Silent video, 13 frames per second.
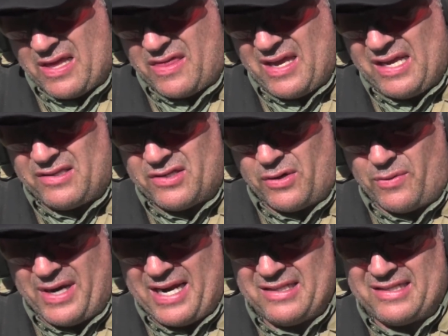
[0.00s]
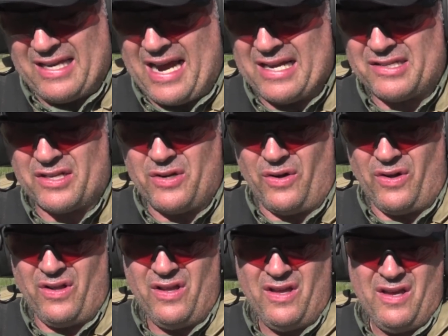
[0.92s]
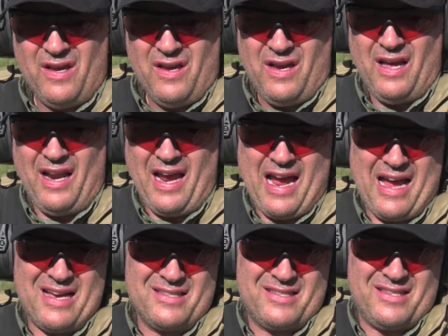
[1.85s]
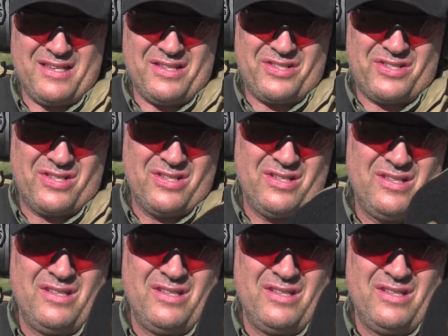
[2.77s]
think, Terran Tactical, and it has this